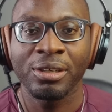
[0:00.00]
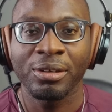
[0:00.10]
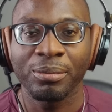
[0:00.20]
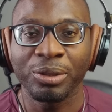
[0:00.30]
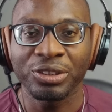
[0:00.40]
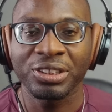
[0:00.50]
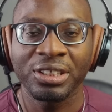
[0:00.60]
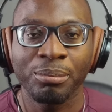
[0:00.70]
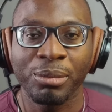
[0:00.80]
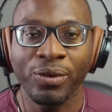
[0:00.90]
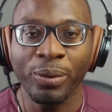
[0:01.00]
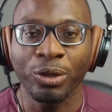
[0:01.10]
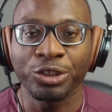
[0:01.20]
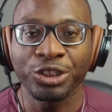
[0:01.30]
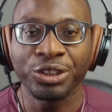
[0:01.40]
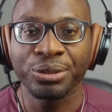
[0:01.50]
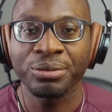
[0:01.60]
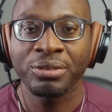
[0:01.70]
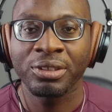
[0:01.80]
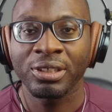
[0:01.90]
But before we continue,
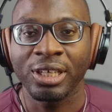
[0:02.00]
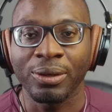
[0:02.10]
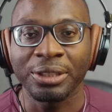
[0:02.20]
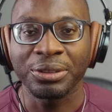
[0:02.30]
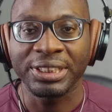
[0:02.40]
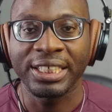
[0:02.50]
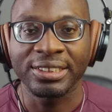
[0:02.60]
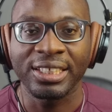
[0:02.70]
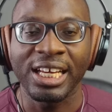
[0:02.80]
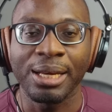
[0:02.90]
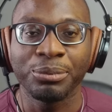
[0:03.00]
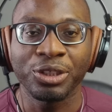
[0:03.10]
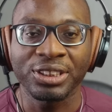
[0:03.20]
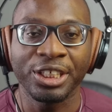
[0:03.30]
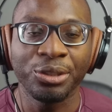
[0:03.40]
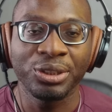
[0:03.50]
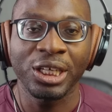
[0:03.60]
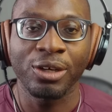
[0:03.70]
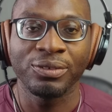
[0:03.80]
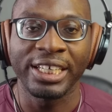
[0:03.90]
I would like to say that I'm just a user
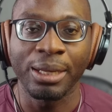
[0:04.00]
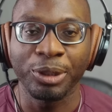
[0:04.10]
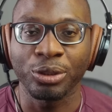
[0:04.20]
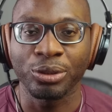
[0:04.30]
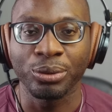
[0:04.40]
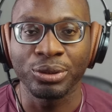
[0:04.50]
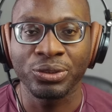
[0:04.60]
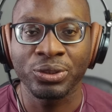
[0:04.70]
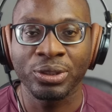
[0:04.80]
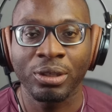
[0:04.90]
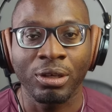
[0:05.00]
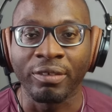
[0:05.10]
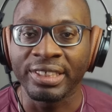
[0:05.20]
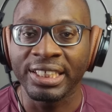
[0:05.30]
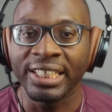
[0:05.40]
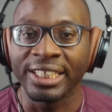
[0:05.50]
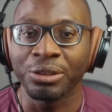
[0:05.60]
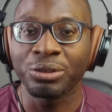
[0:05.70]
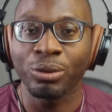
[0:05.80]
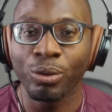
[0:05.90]
of Dynamic Shortcodes. Currently, I
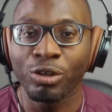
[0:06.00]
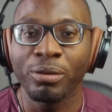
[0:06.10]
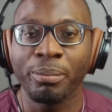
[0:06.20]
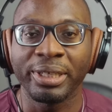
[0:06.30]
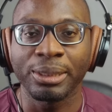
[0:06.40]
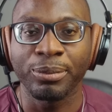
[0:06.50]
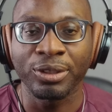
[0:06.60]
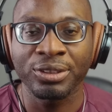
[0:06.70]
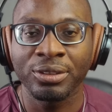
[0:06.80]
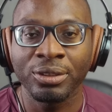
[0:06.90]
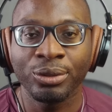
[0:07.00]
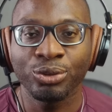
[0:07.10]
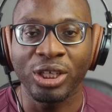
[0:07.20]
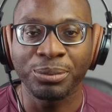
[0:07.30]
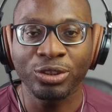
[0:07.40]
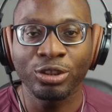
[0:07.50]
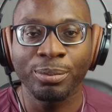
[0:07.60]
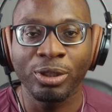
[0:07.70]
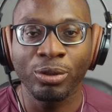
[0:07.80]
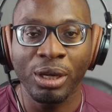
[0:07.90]
don't own MetaBox. So I'm just going to
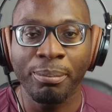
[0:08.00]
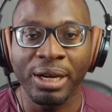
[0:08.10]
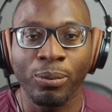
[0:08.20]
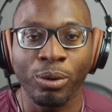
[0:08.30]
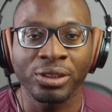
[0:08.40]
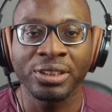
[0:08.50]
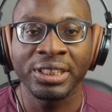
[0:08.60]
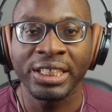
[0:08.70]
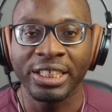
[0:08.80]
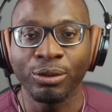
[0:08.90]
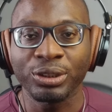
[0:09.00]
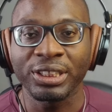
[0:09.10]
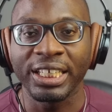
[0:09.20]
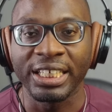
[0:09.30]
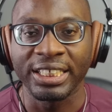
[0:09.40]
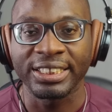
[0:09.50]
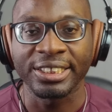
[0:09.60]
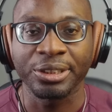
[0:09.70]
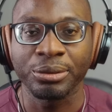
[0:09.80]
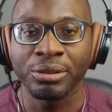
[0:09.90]
be going by what he wrote in his
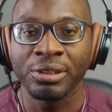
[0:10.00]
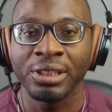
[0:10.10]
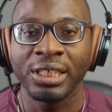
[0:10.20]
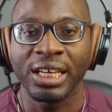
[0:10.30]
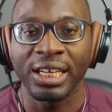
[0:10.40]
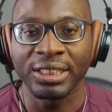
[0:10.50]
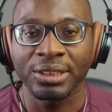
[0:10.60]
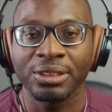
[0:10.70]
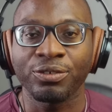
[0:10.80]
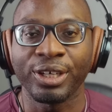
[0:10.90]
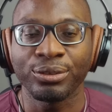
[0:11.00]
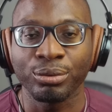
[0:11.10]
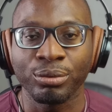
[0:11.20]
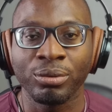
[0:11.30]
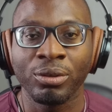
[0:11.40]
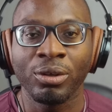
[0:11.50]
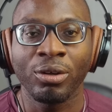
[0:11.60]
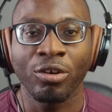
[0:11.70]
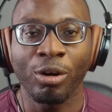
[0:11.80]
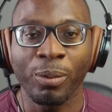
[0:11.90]
article and trying to
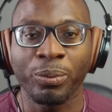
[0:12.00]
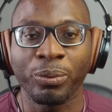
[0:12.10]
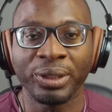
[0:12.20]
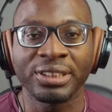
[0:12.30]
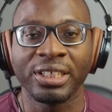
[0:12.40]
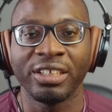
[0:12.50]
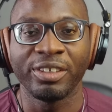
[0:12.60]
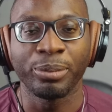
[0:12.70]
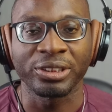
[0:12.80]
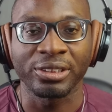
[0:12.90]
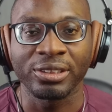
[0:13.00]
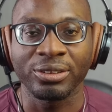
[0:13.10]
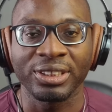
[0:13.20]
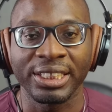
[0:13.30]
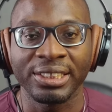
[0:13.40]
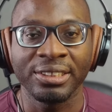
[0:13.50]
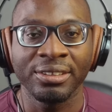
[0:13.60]
come up with a rebuttal to say